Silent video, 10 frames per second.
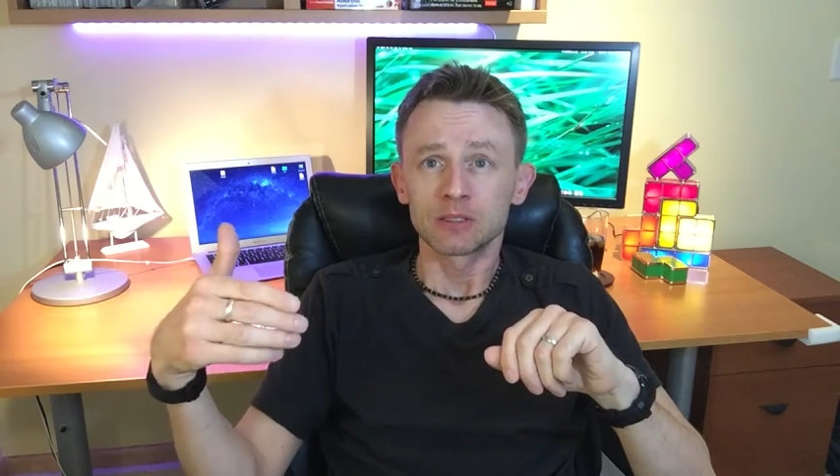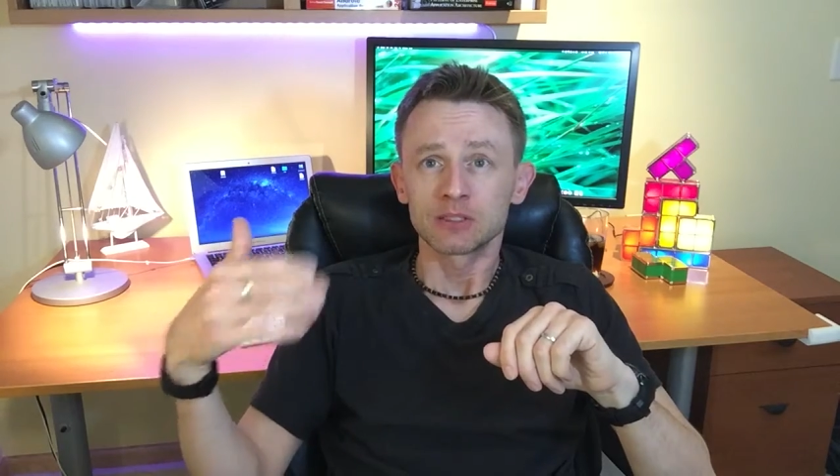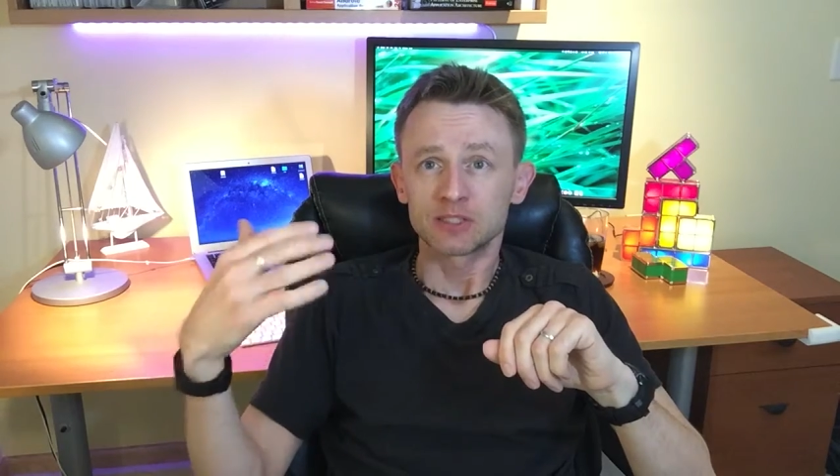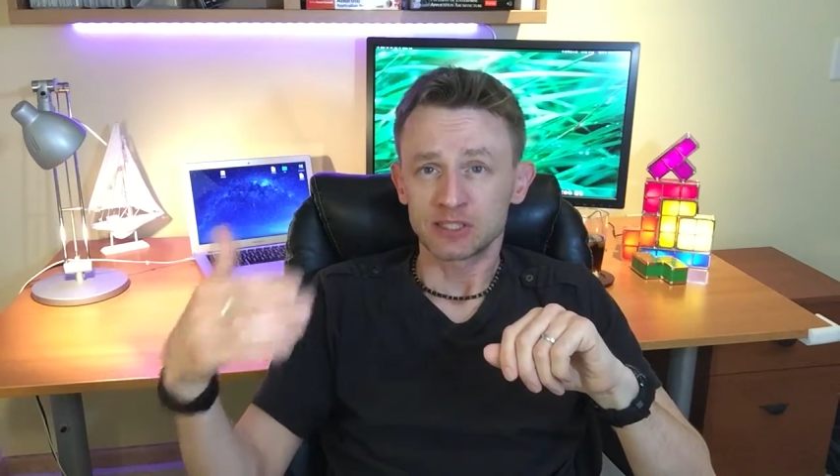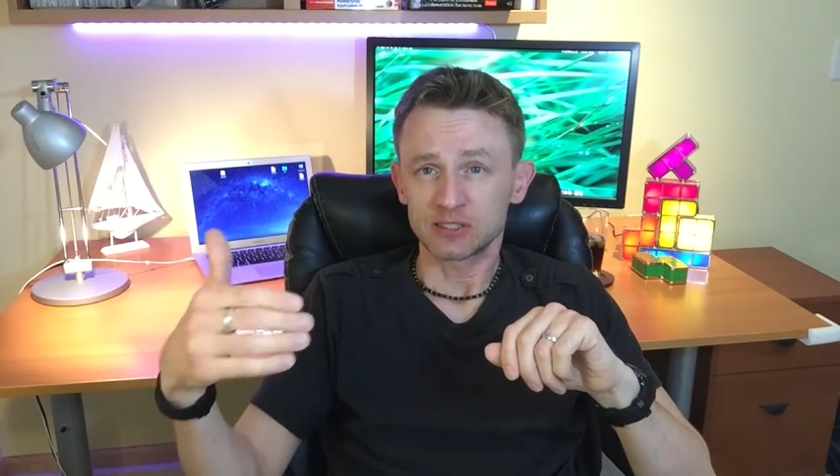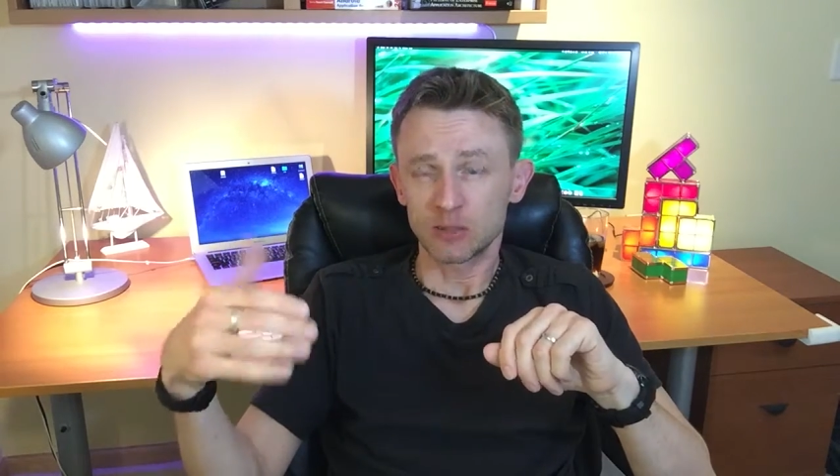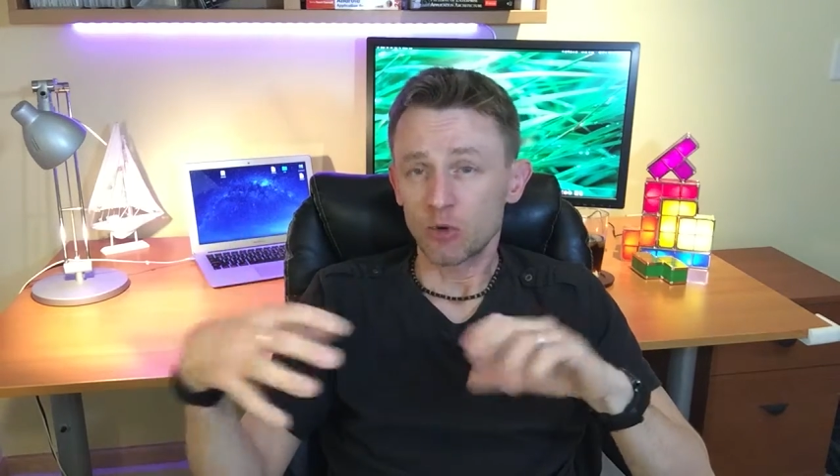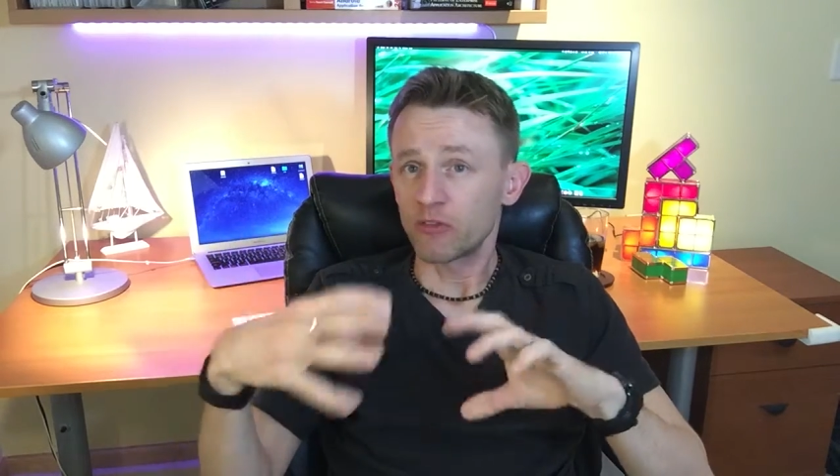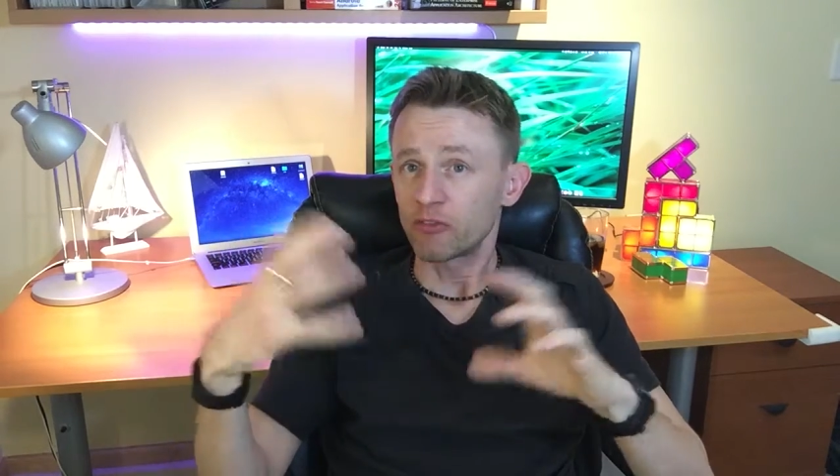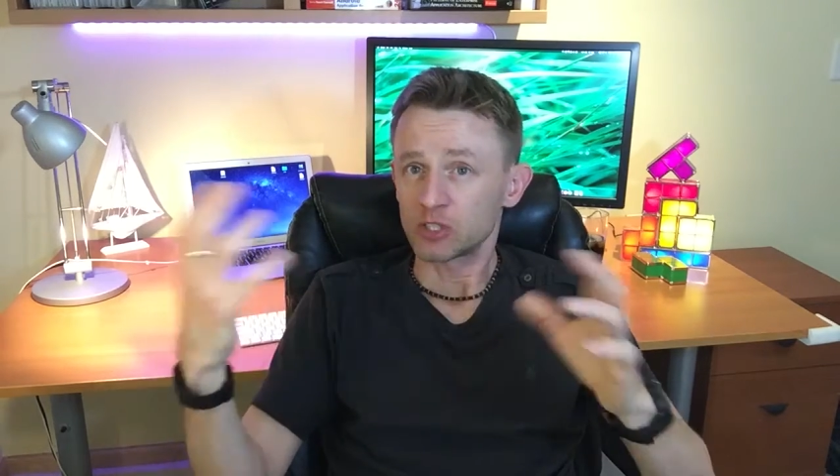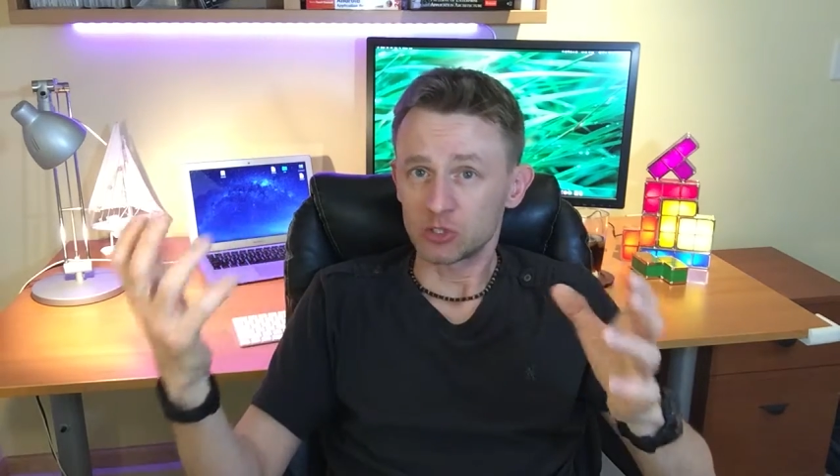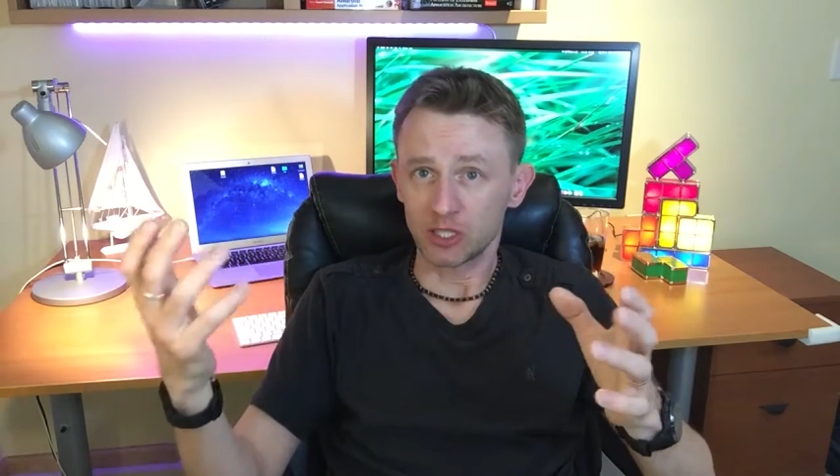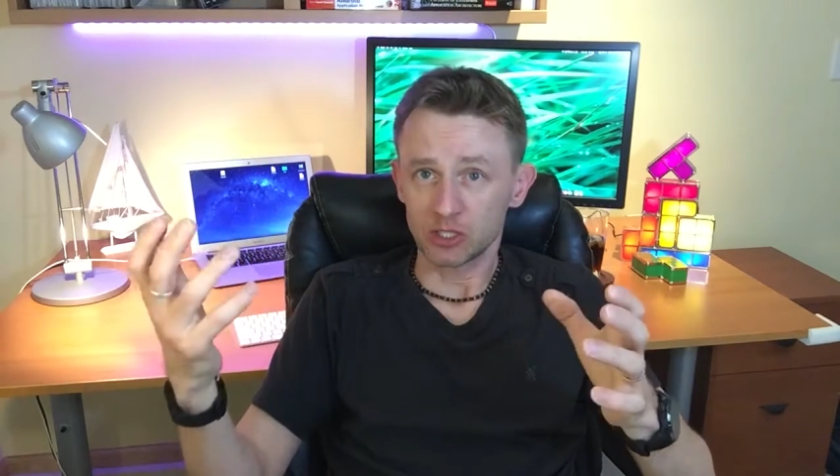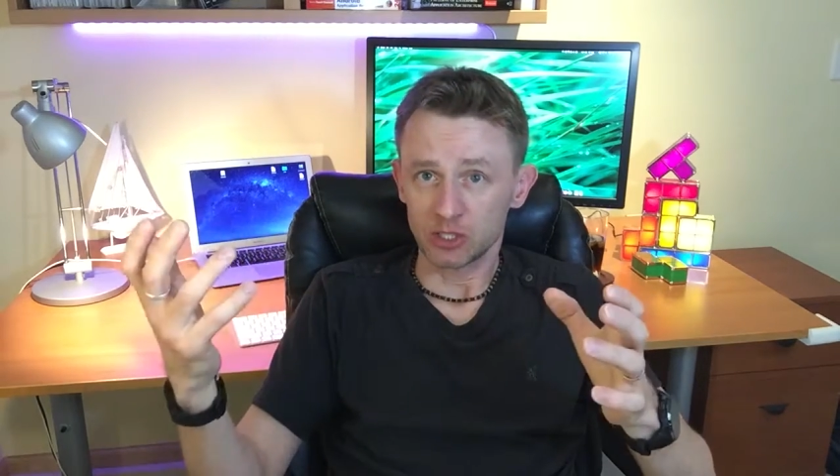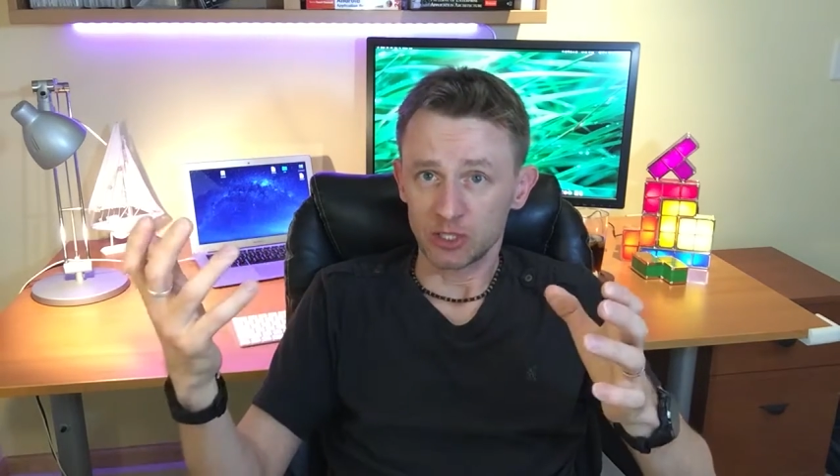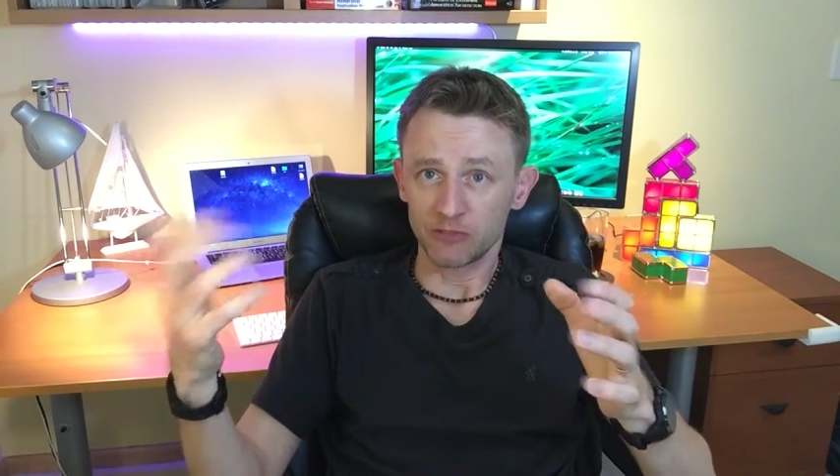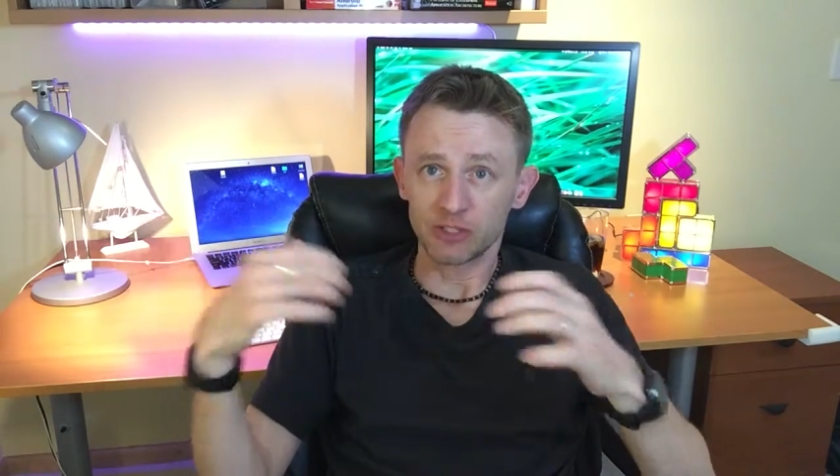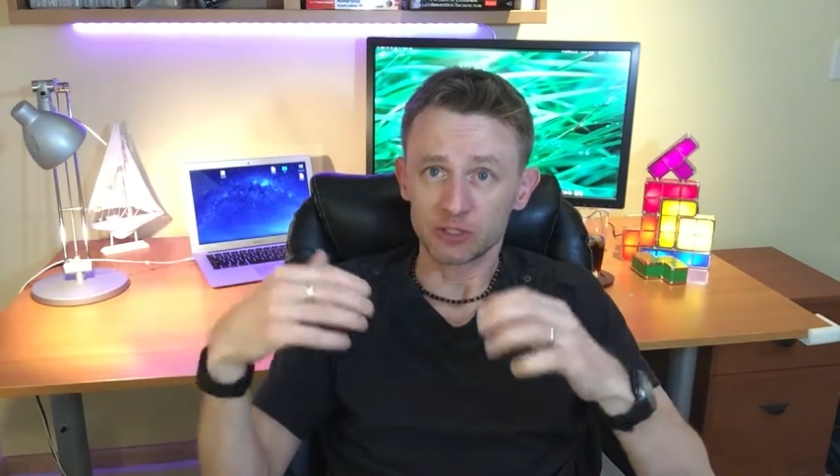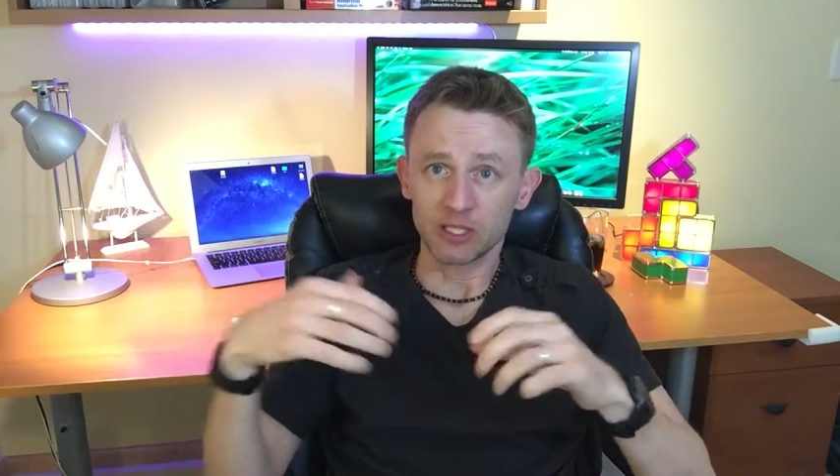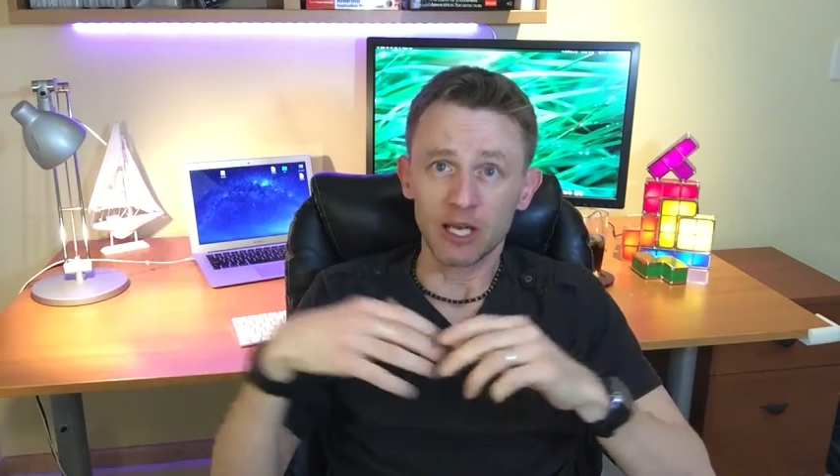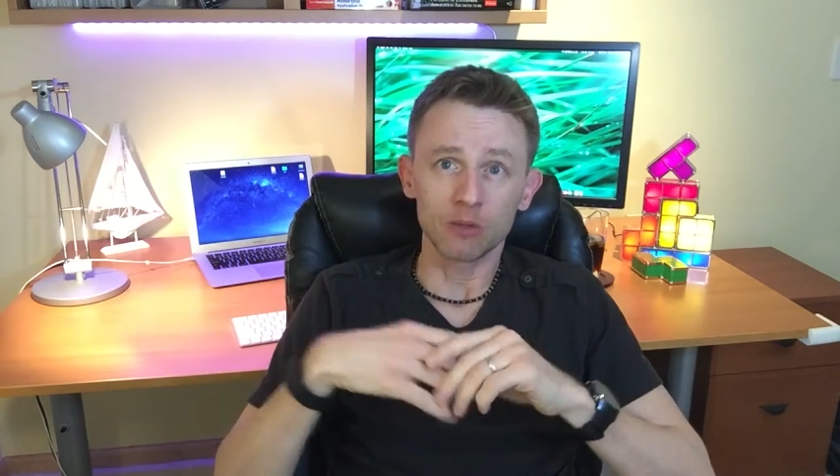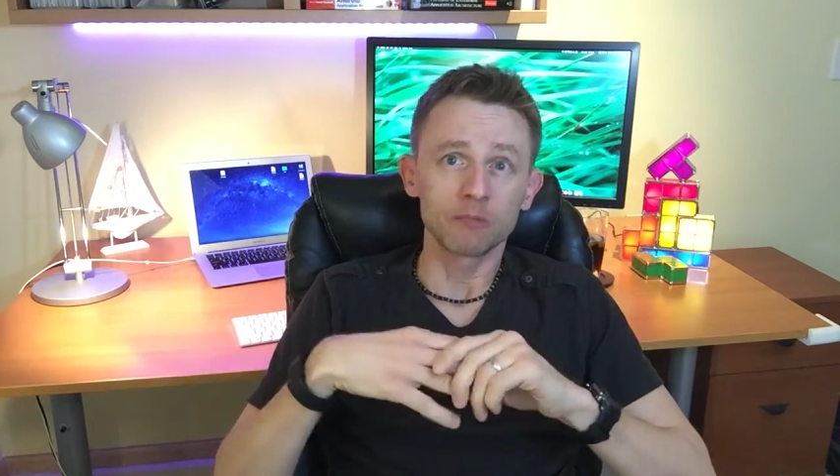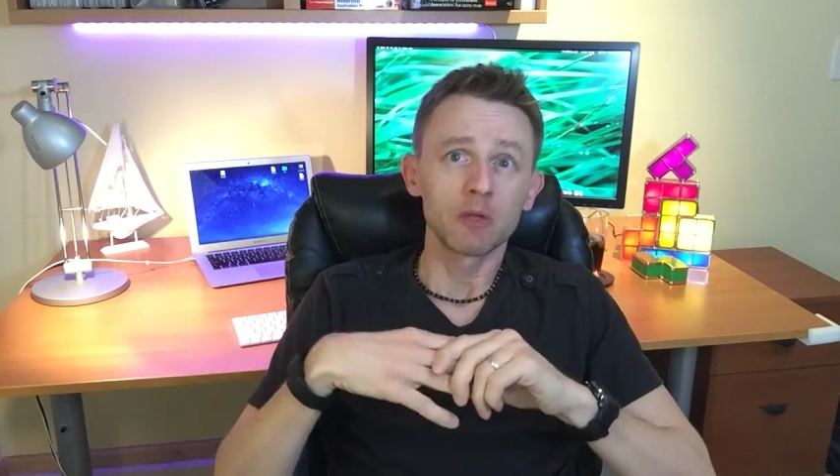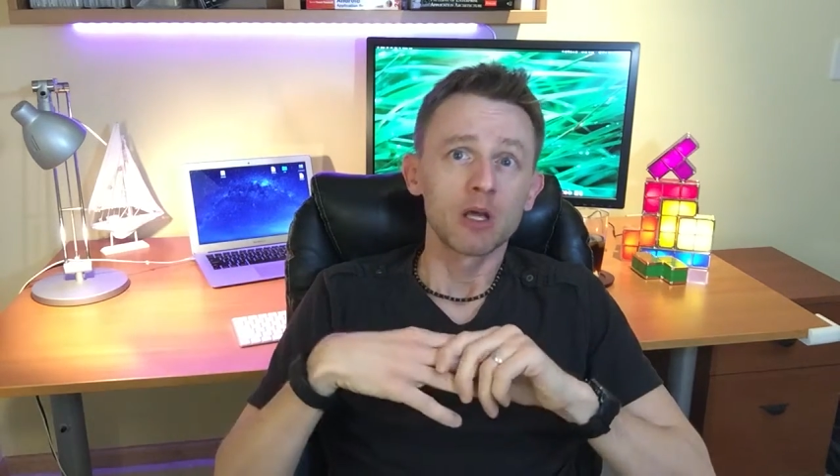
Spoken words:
system or infrastructure figures out,